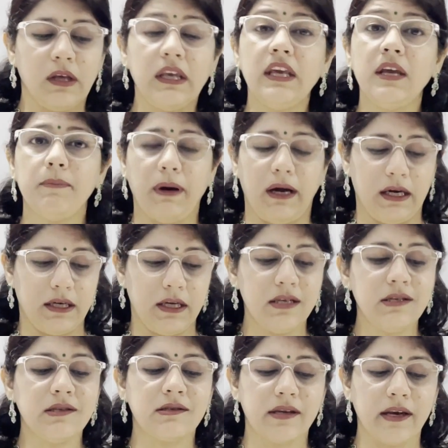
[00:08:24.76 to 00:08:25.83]
E part
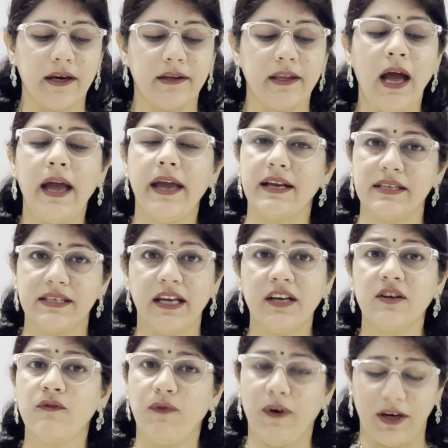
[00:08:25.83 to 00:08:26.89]
is state the
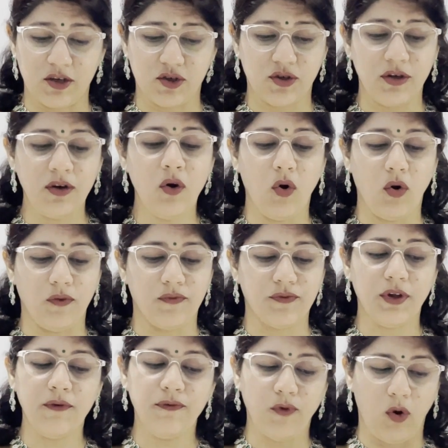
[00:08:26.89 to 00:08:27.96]
exact function of
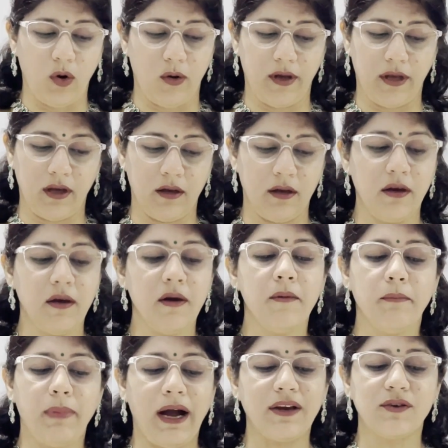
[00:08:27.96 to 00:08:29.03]
the following.
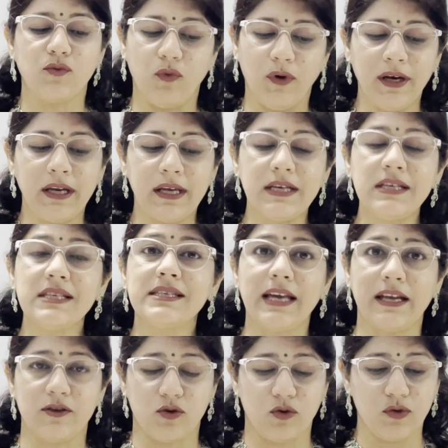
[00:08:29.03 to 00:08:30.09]
Part 1 is
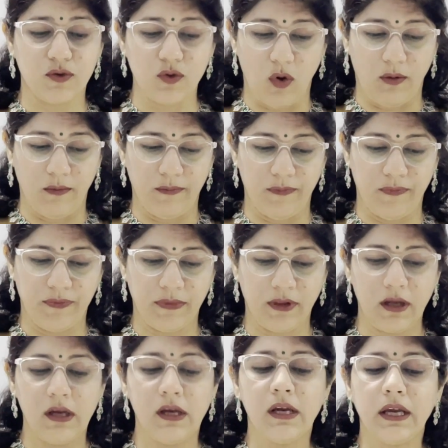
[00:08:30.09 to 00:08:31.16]
centrosome.
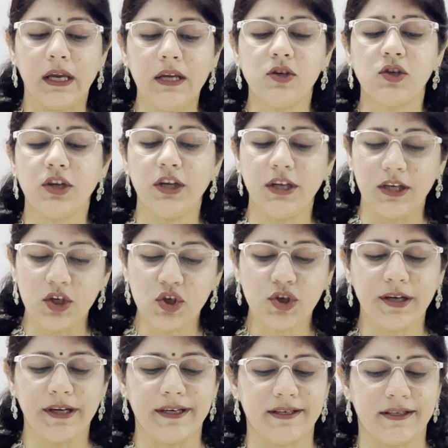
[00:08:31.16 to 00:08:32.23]
It
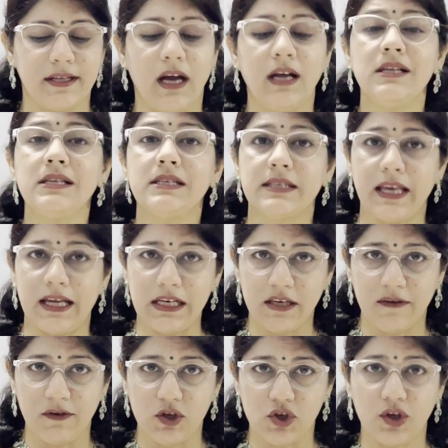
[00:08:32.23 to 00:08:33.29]
initiates the cell
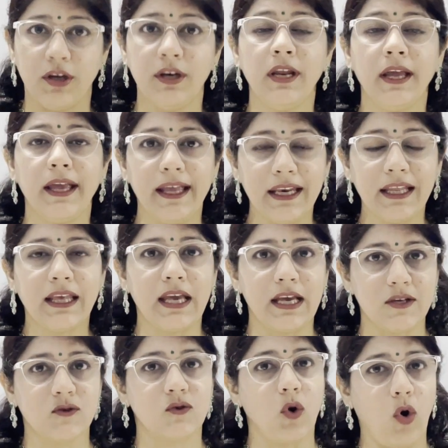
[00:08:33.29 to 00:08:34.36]
division in
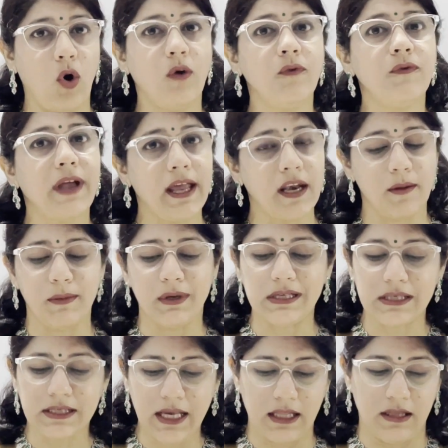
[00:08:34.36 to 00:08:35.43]
case of
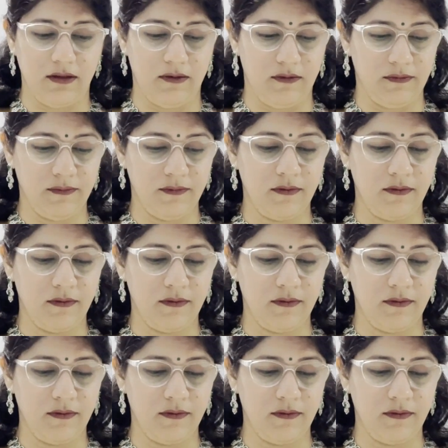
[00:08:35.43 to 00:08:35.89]
animal cell.